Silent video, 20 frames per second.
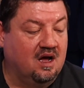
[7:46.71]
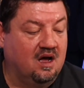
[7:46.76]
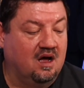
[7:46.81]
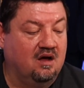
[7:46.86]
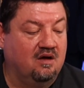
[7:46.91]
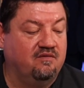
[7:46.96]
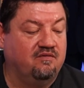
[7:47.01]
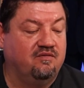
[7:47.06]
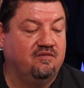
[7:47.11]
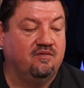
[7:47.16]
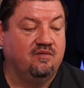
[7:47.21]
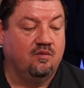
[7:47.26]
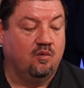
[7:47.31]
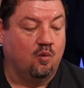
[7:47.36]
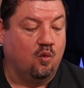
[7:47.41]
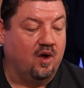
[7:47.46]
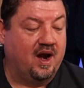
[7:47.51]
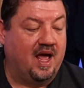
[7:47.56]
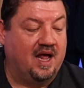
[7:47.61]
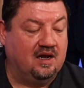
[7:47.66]
of
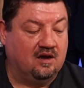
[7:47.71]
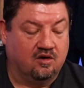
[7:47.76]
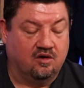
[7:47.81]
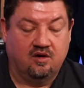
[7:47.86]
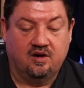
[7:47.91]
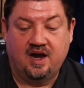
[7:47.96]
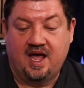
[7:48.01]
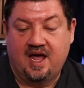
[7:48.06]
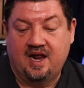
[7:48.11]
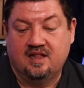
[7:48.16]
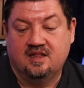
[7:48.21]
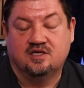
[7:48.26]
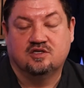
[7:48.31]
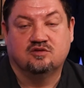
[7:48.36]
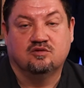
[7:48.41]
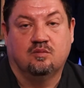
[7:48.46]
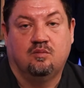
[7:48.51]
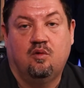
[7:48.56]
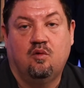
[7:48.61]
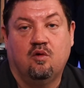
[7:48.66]
what I learned out of
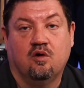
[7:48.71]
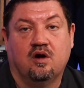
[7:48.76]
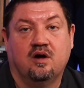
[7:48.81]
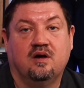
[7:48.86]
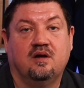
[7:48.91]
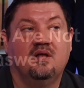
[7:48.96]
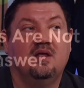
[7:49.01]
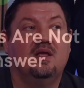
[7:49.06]
this report.